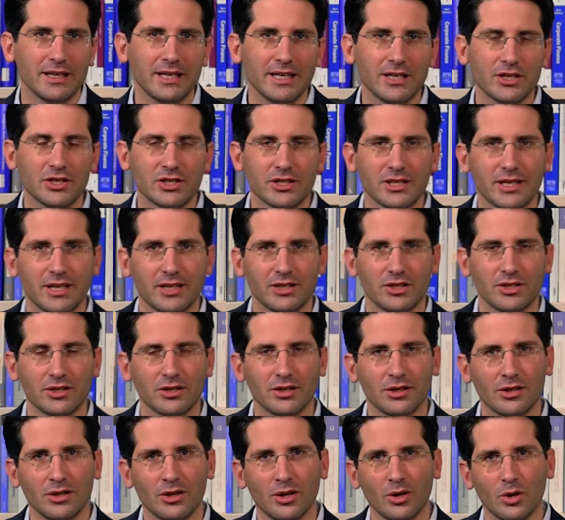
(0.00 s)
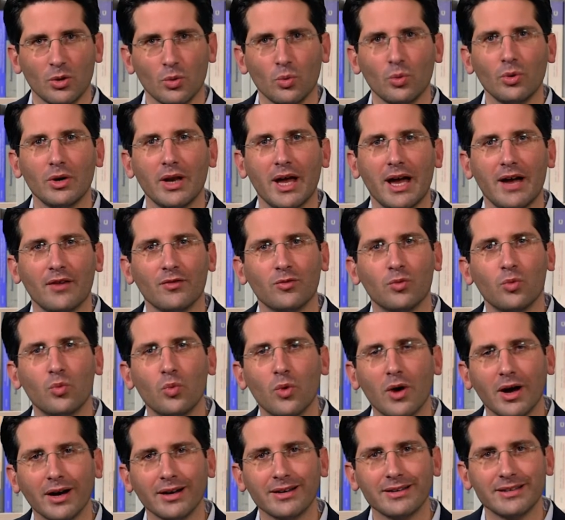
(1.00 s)
each session will have
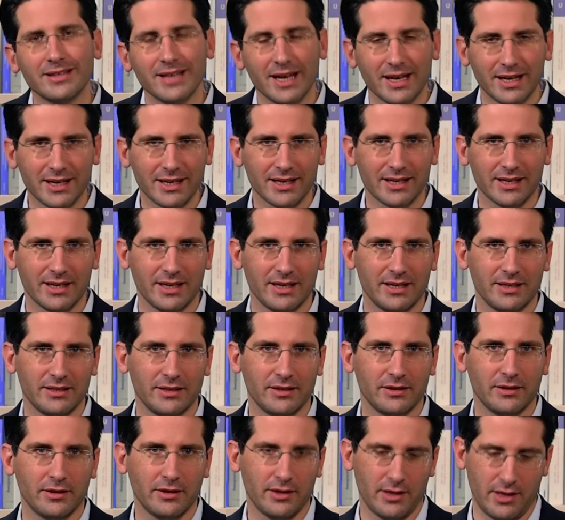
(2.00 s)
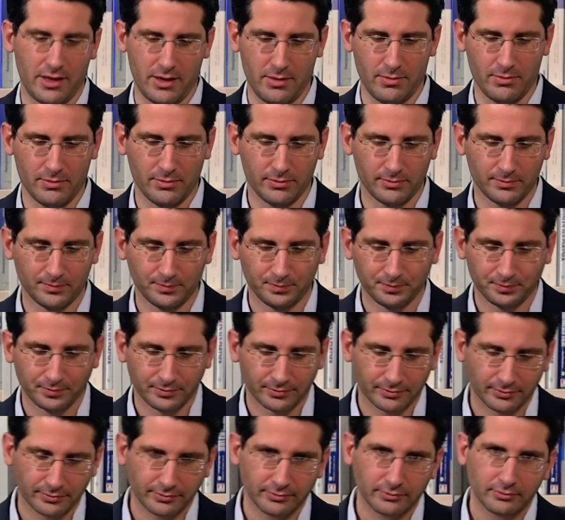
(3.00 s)
one dedicated theme.
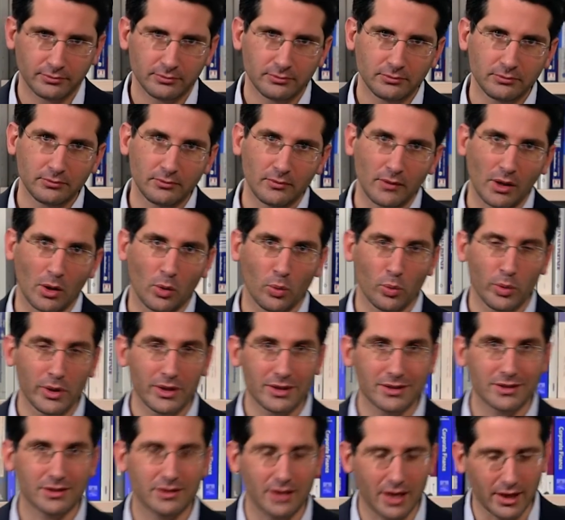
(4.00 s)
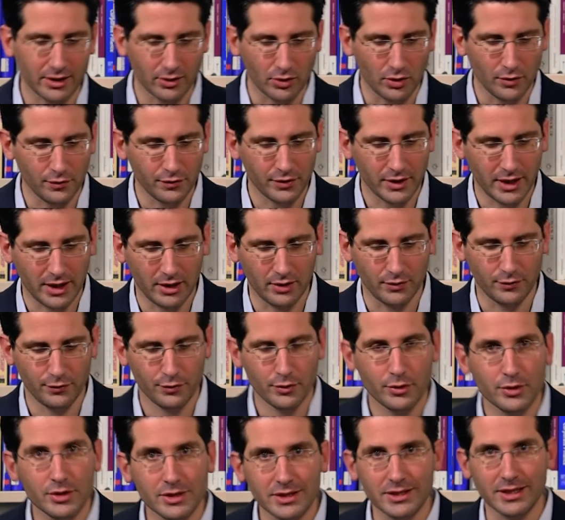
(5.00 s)
We'll start off in our
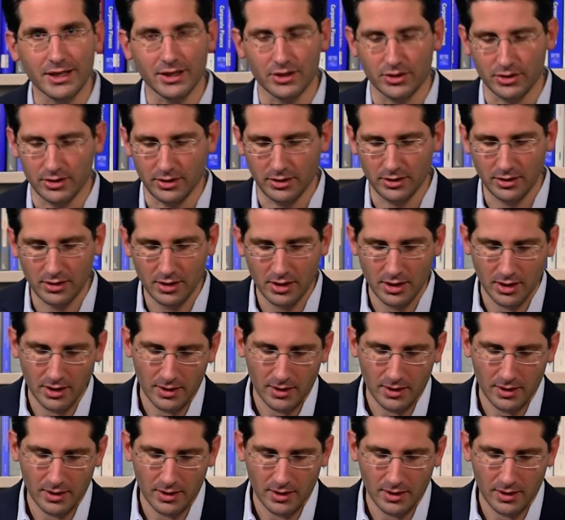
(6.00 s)
first session